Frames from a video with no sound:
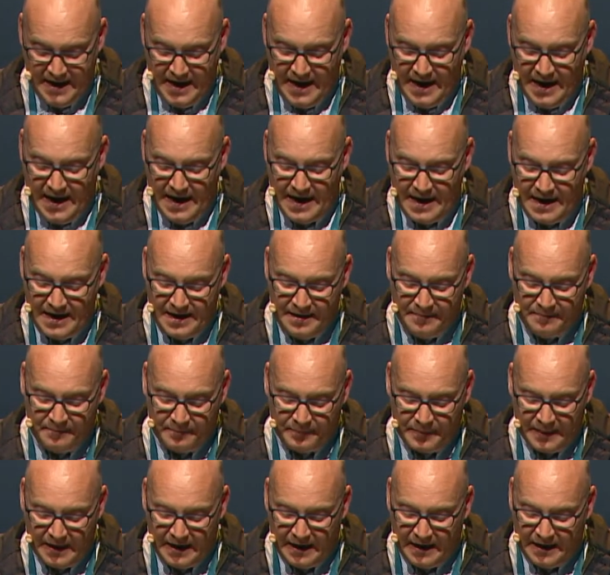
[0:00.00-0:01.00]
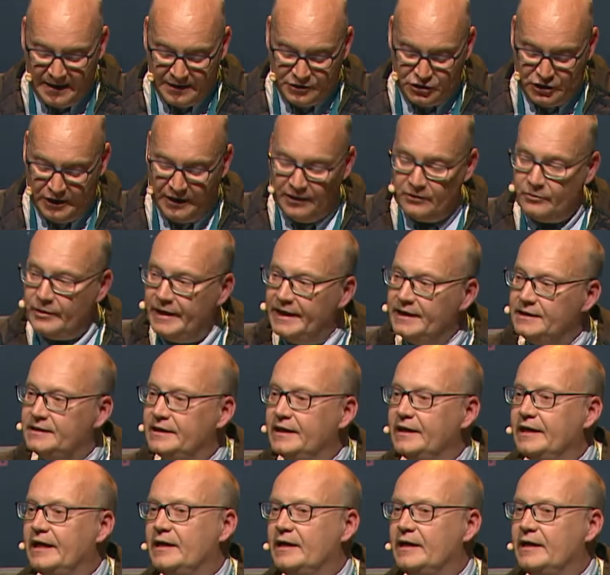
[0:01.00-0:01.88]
are generating